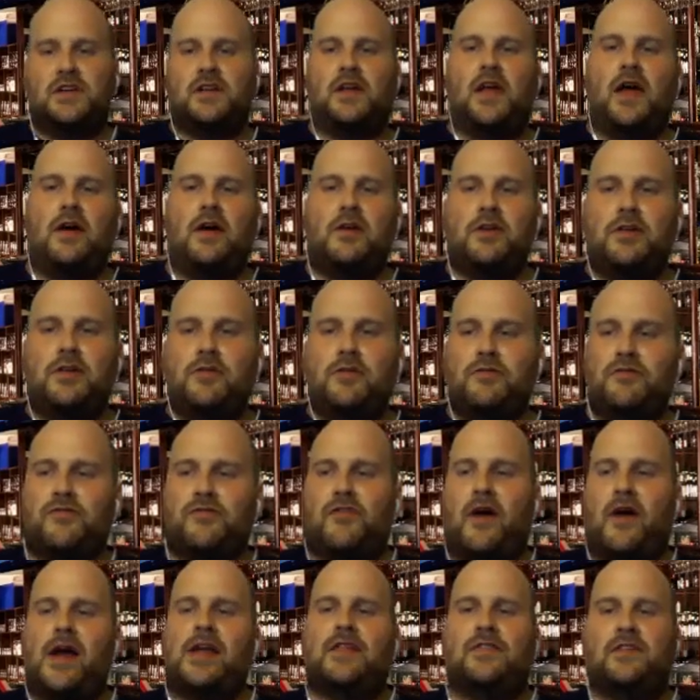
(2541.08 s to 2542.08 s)
how do you
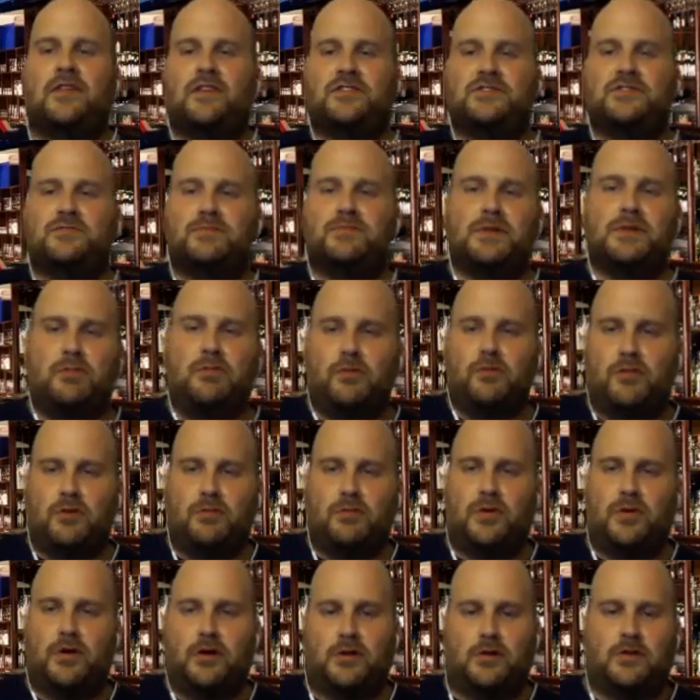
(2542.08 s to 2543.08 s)
find these people to
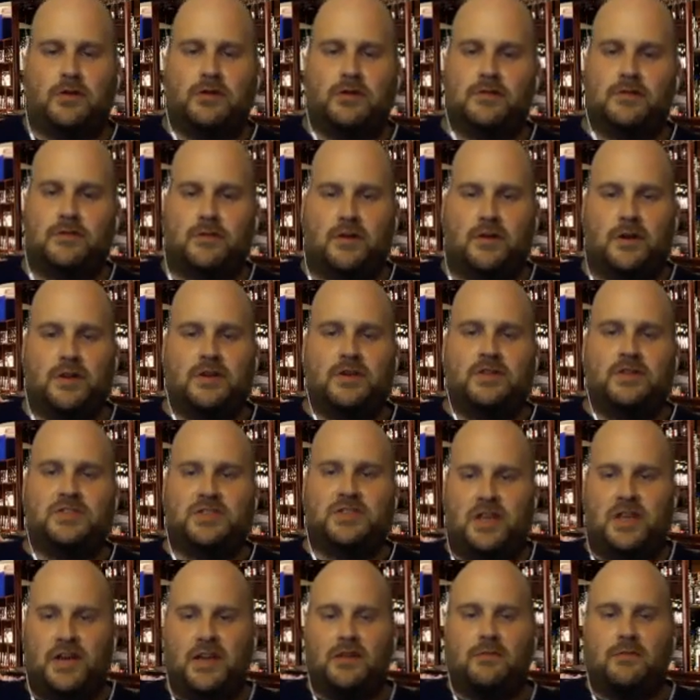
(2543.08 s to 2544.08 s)
book? Are you just
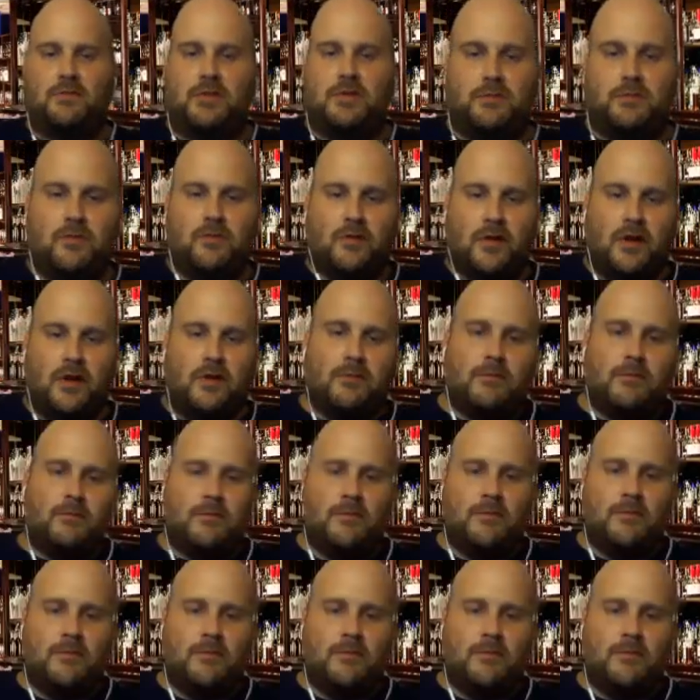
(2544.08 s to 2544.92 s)
hitting people up?